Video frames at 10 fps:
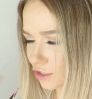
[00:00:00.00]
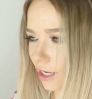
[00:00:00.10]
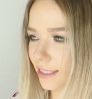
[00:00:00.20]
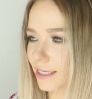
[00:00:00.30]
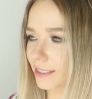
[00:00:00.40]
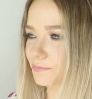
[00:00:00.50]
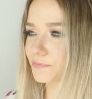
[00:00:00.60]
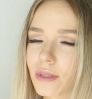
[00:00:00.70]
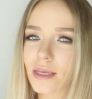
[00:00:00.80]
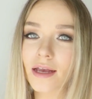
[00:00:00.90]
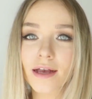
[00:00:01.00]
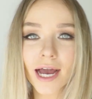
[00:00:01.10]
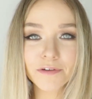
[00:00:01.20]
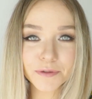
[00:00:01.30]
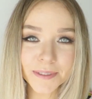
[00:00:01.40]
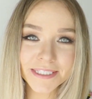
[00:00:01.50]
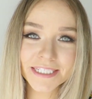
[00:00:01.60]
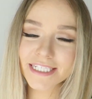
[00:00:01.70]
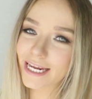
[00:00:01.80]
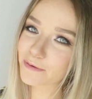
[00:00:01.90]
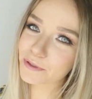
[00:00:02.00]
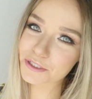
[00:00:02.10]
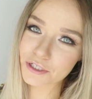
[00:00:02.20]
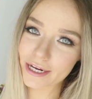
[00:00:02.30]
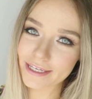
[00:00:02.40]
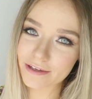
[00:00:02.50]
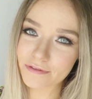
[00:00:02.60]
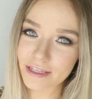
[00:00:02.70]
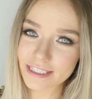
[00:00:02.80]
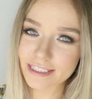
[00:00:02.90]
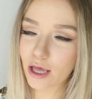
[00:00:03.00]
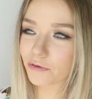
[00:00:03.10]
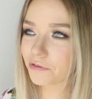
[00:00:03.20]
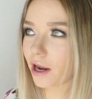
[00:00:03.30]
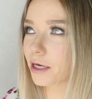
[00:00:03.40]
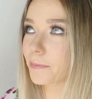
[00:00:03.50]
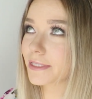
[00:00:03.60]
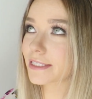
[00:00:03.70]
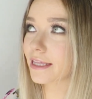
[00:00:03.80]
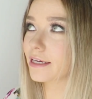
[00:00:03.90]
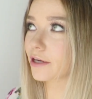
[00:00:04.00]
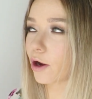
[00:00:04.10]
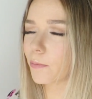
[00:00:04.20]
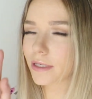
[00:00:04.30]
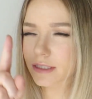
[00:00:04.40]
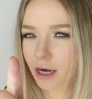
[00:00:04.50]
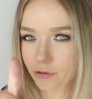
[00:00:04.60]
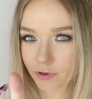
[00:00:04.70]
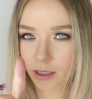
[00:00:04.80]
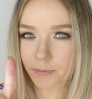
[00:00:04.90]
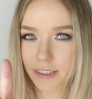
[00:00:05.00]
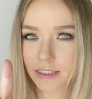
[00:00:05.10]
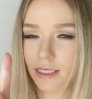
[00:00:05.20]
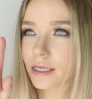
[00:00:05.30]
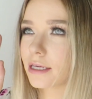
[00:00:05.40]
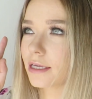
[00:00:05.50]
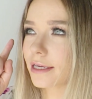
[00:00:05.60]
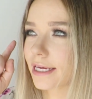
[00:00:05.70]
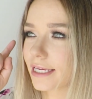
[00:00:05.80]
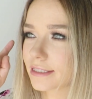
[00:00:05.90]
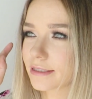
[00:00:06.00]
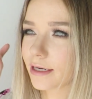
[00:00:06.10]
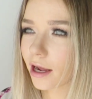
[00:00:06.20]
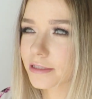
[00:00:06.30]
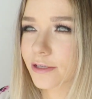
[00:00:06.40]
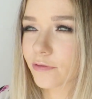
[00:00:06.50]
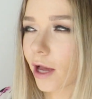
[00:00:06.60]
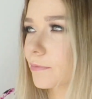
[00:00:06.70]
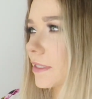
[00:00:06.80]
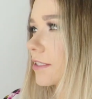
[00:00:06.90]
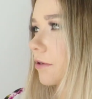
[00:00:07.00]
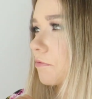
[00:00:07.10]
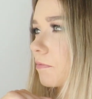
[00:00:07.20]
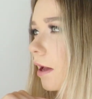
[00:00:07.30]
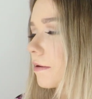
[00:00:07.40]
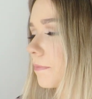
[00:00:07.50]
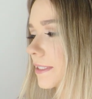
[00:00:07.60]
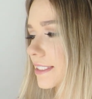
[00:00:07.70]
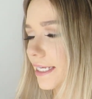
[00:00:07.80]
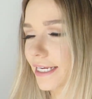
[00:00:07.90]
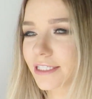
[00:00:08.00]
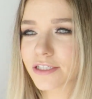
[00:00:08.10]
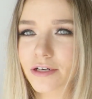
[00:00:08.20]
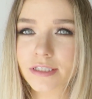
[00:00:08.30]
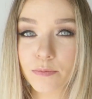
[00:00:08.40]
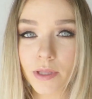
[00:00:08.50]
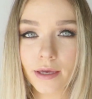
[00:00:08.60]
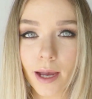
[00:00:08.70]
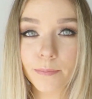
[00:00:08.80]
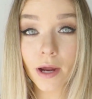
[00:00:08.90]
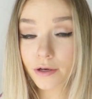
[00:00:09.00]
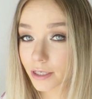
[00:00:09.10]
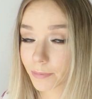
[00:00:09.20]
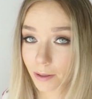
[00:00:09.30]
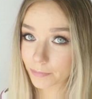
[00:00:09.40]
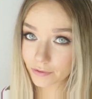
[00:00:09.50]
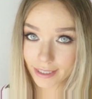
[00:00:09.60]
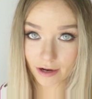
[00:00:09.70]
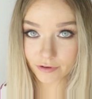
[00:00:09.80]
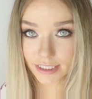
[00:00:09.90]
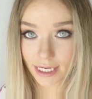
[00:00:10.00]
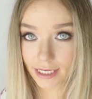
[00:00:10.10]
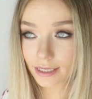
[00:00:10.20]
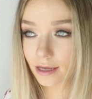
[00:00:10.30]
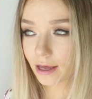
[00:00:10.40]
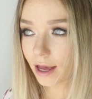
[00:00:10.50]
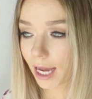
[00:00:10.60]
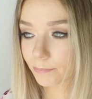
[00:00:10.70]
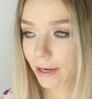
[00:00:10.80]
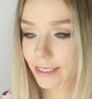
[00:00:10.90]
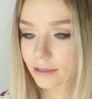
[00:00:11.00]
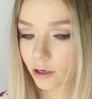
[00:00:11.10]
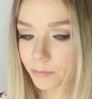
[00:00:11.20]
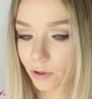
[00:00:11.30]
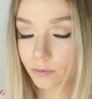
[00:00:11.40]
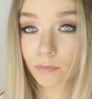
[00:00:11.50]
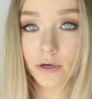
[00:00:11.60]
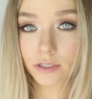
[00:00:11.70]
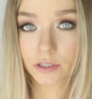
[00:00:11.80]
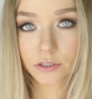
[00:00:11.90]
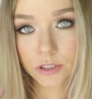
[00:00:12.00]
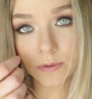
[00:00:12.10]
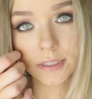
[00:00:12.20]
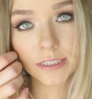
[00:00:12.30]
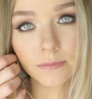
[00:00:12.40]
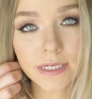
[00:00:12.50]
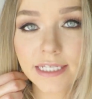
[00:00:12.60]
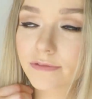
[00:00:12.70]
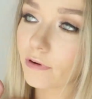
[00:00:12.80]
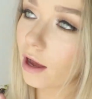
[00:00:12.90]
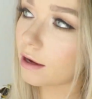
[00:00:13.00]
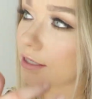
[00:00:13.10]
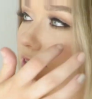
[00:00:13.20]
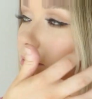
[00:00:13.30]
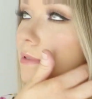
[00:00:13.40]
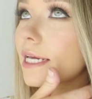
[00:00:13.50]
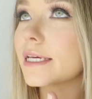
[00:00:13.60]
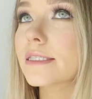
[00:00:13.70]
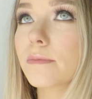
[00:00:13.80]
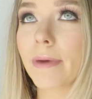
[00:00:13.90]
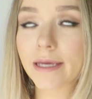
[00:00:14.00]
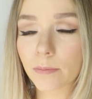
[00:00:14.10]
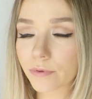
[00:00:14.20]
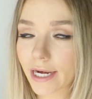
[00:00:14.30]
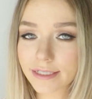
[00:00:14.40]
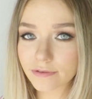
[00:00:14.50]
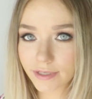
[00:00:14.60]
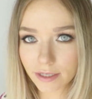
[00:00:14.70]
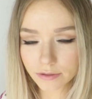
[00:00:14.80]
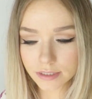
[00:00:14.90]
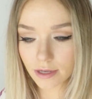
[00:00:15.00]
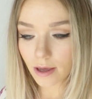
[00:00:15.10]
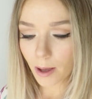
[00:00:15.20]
Try that again. Hi everyone, so today I'm going to try give this vlogmas thing a go, but it's not vlogmas. It's not so vlogmas or vlogmas-ish or something. I'm not going to be uploading every day. I might upload more than usual. Some days vlog, some days makeup related videos.